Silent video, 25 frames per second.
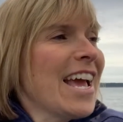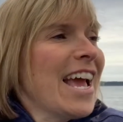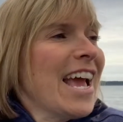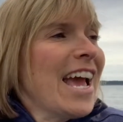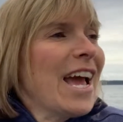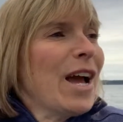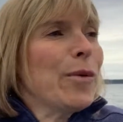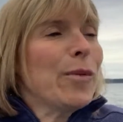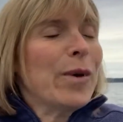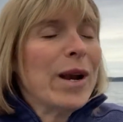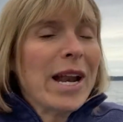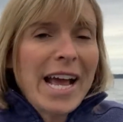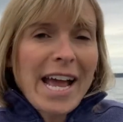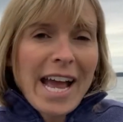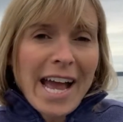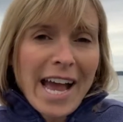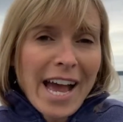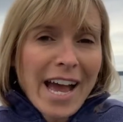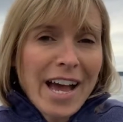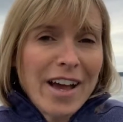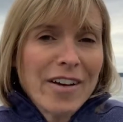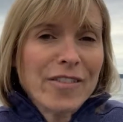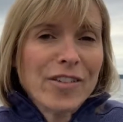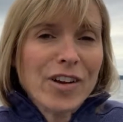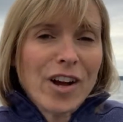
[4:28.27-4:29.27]
And when I
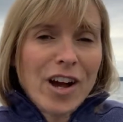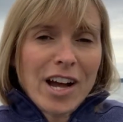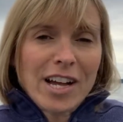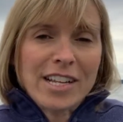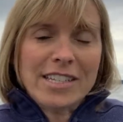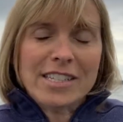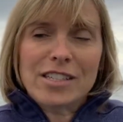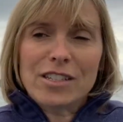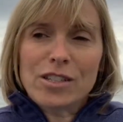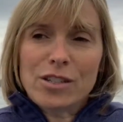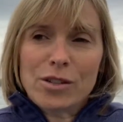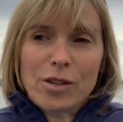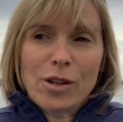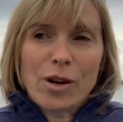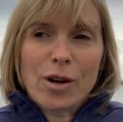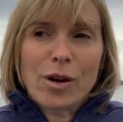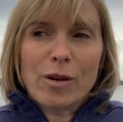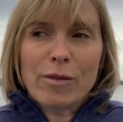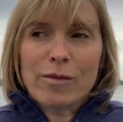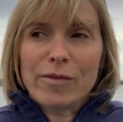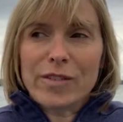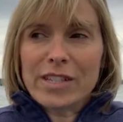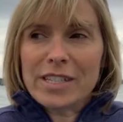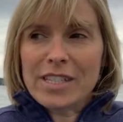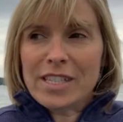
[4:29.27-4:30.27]
have gone to do the
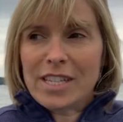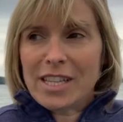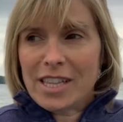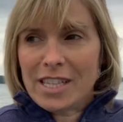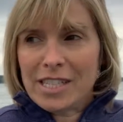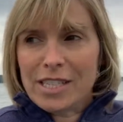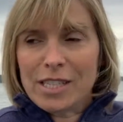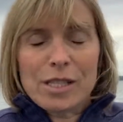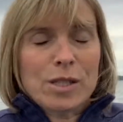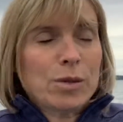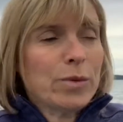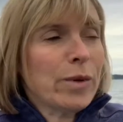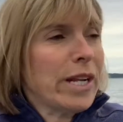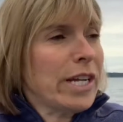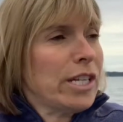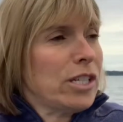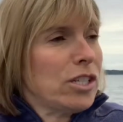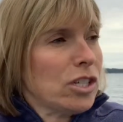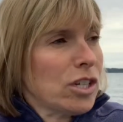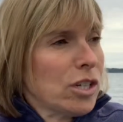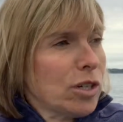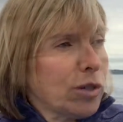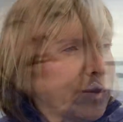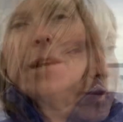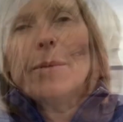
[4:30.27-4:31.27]
home visit, this is what I
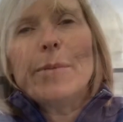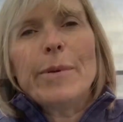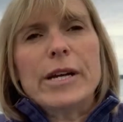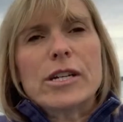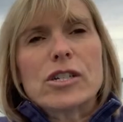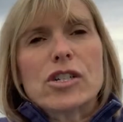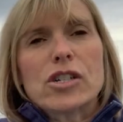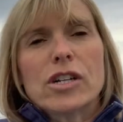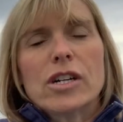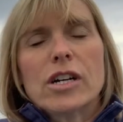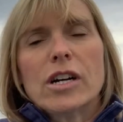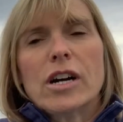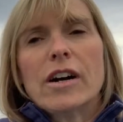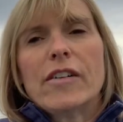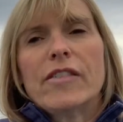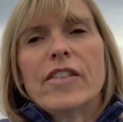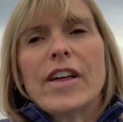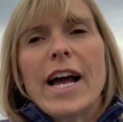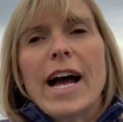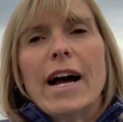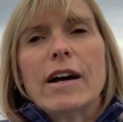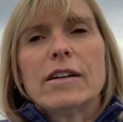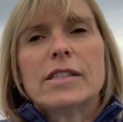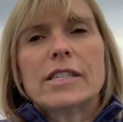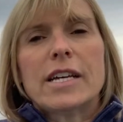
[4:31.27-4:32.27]
do. Get a picture of the
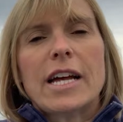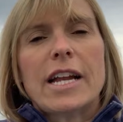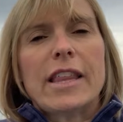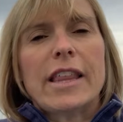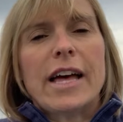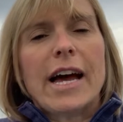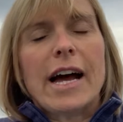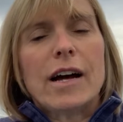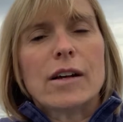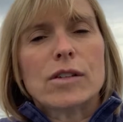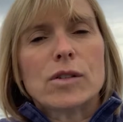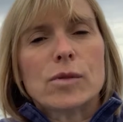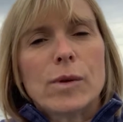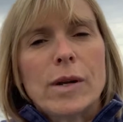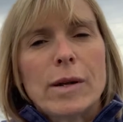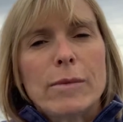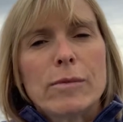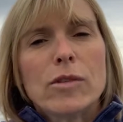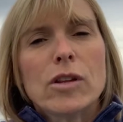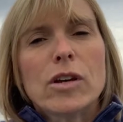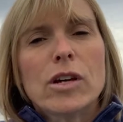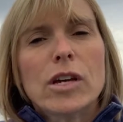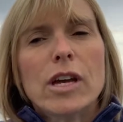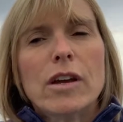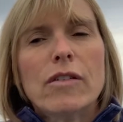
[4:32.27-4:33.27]
outside of the house, what I'm
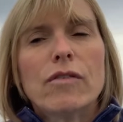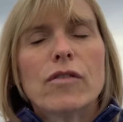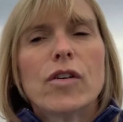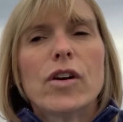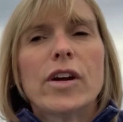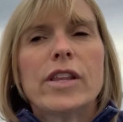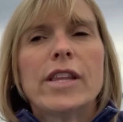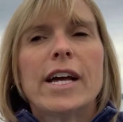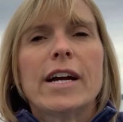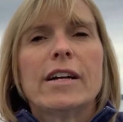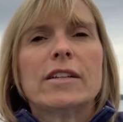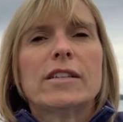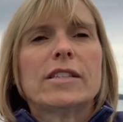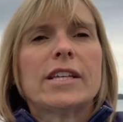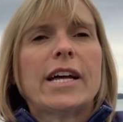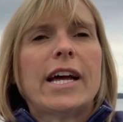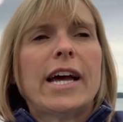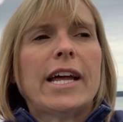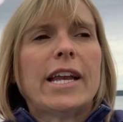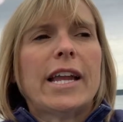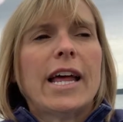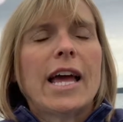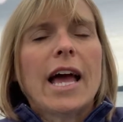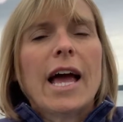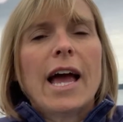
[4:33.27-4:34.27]
looking for on the
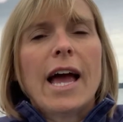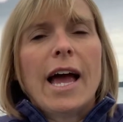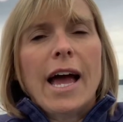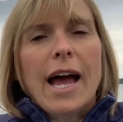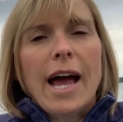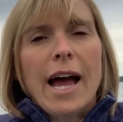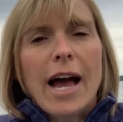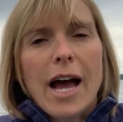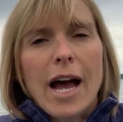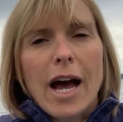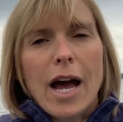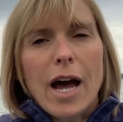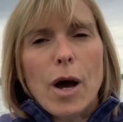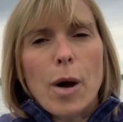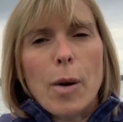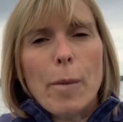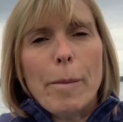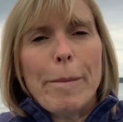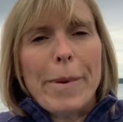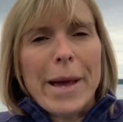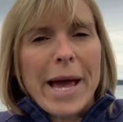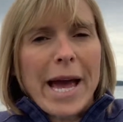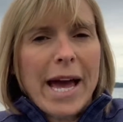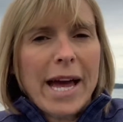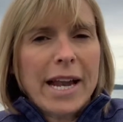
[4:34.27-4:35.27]
outside. How
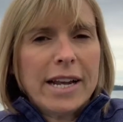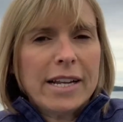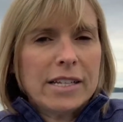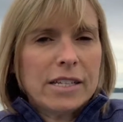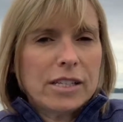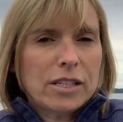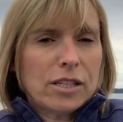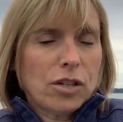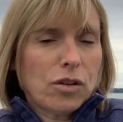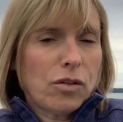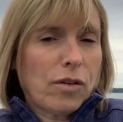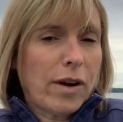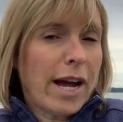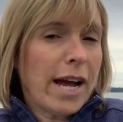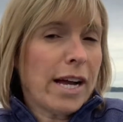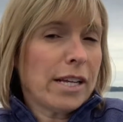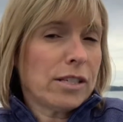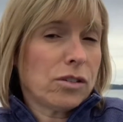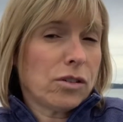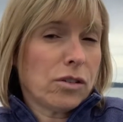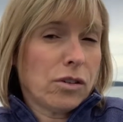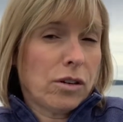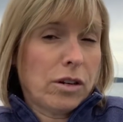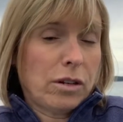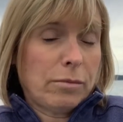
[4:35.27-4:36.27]
bad is the
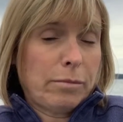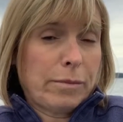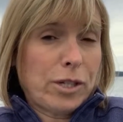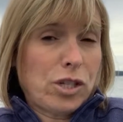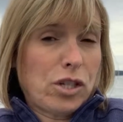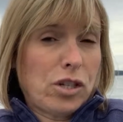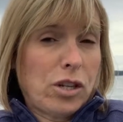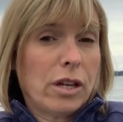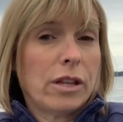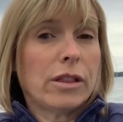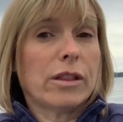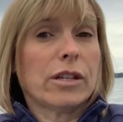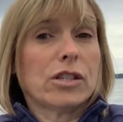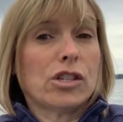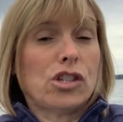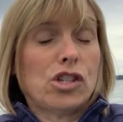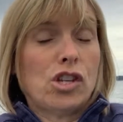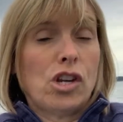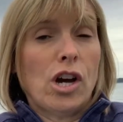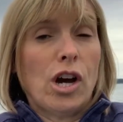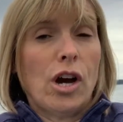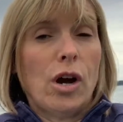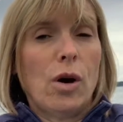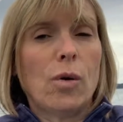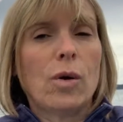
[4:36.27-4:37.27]
grass, or in Michigan, the
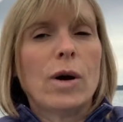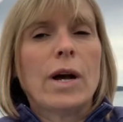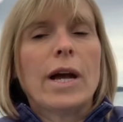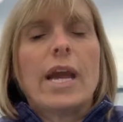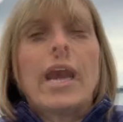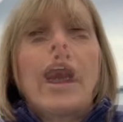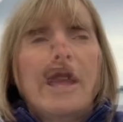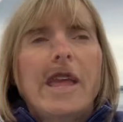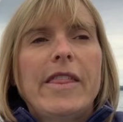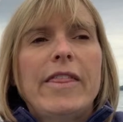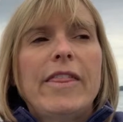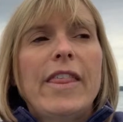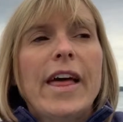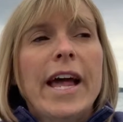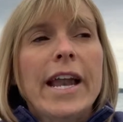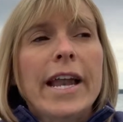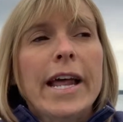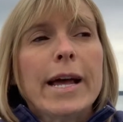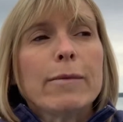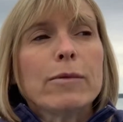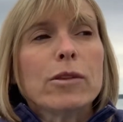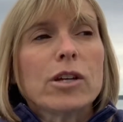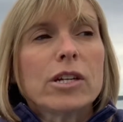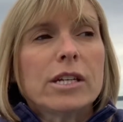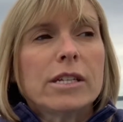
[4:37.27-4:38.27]
snow? And then
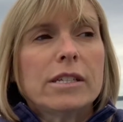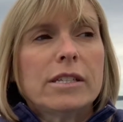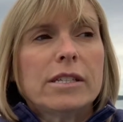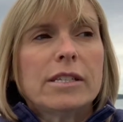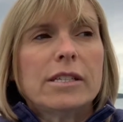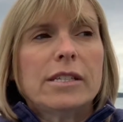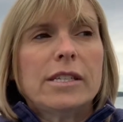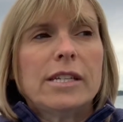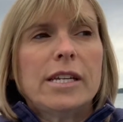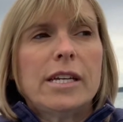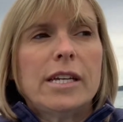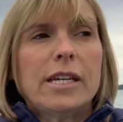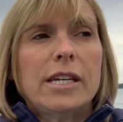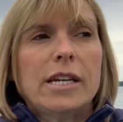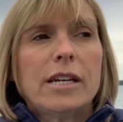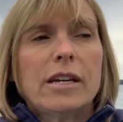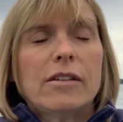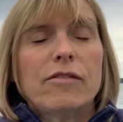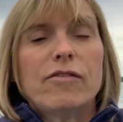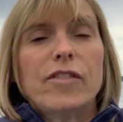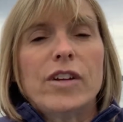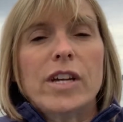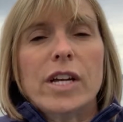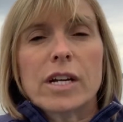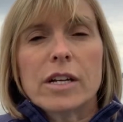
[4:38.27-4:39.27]
I'm looking to see
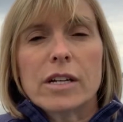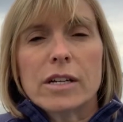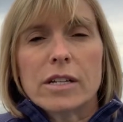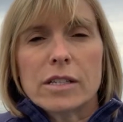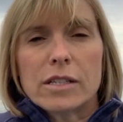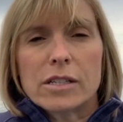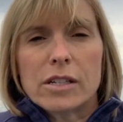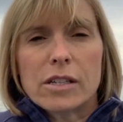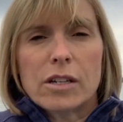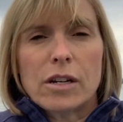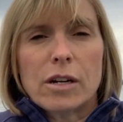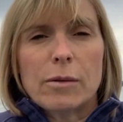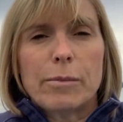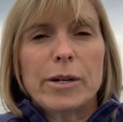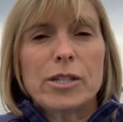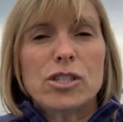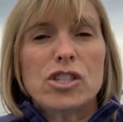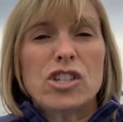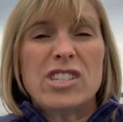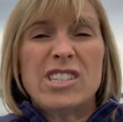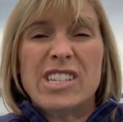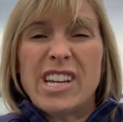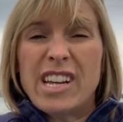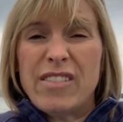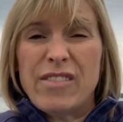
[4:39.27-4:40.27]
vehicles. Are there a bunch
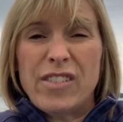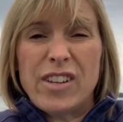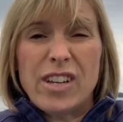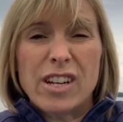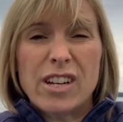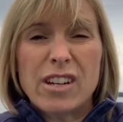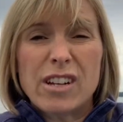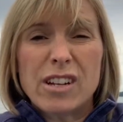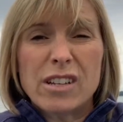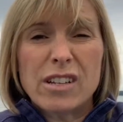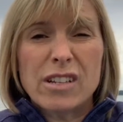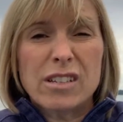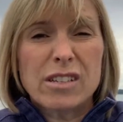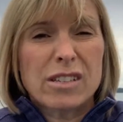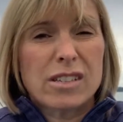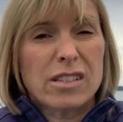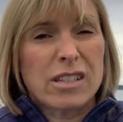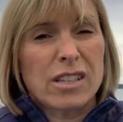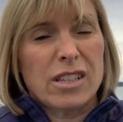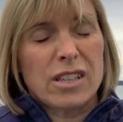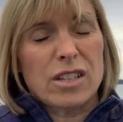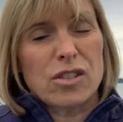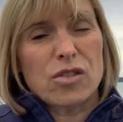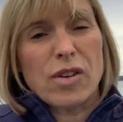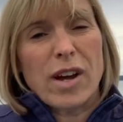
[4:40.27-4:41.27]
of dead vehicles
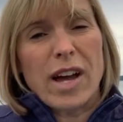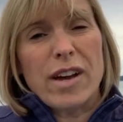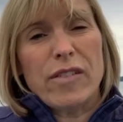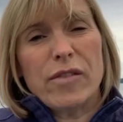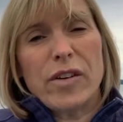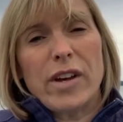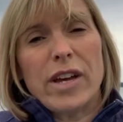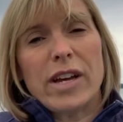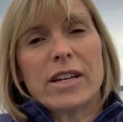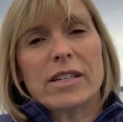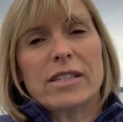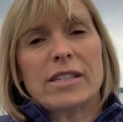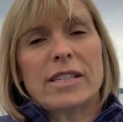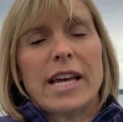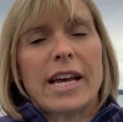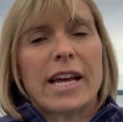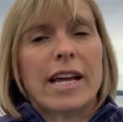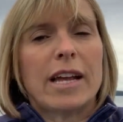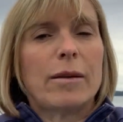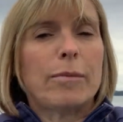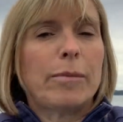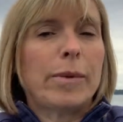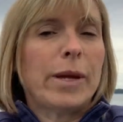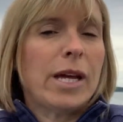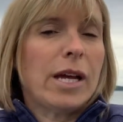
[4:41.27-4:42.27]
in the driveway? Because that
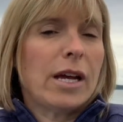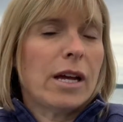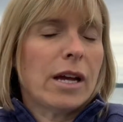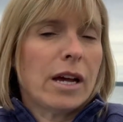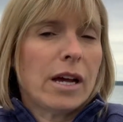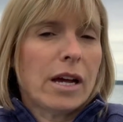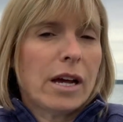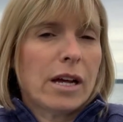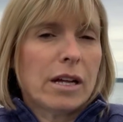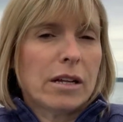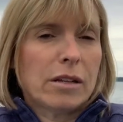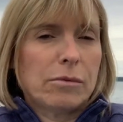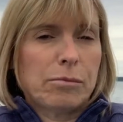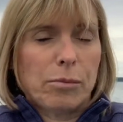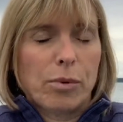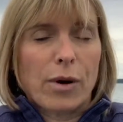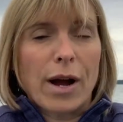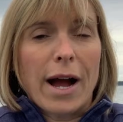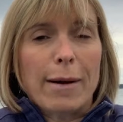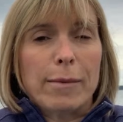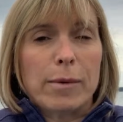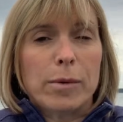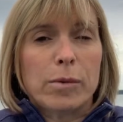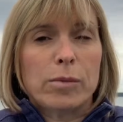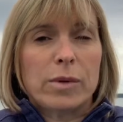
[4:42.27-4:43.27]
can be a
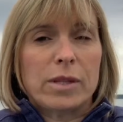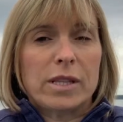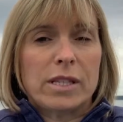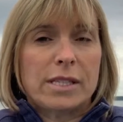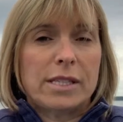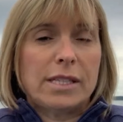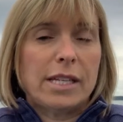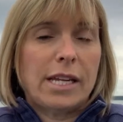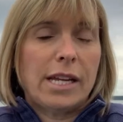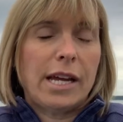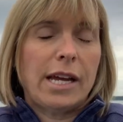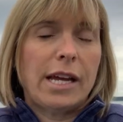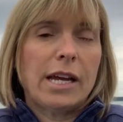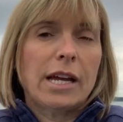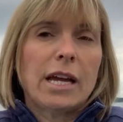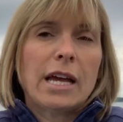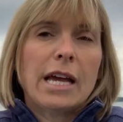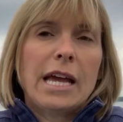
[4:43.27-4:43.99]
problem with the city.